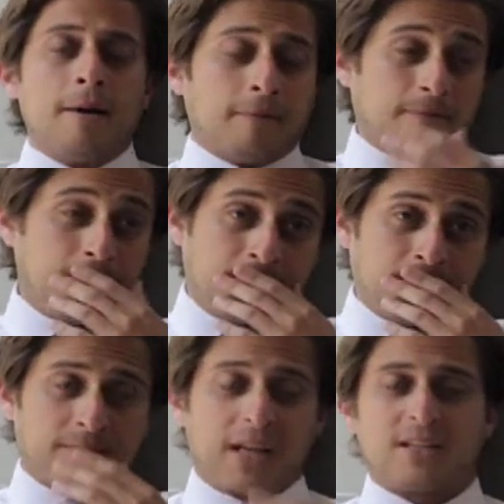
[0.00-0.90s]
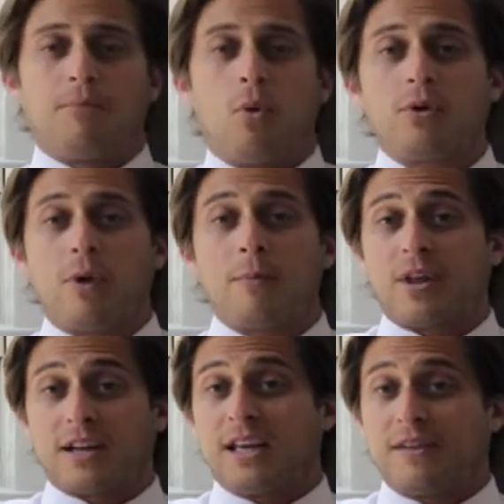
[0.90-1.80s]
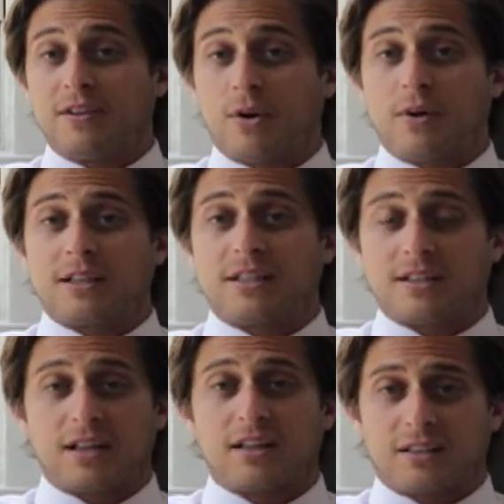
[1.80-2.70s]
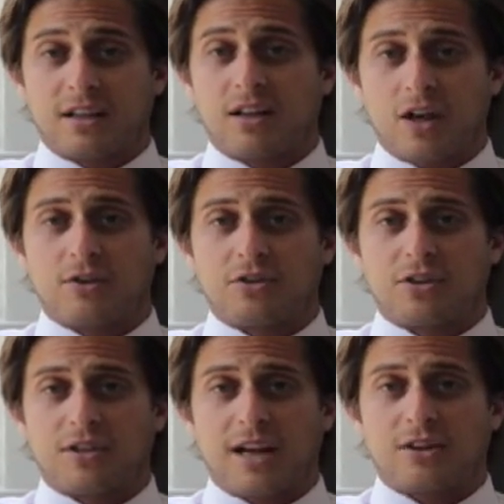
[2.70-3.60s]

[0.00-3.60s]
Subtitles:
It's important to remember that even though it's still under the state